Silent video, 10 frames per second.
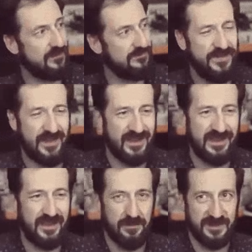don't fucking
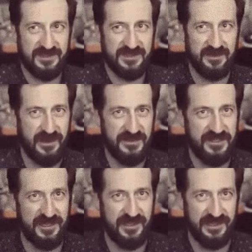care about this internet
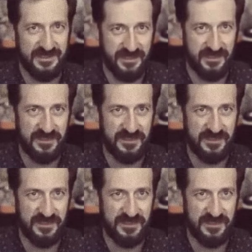shit. It's so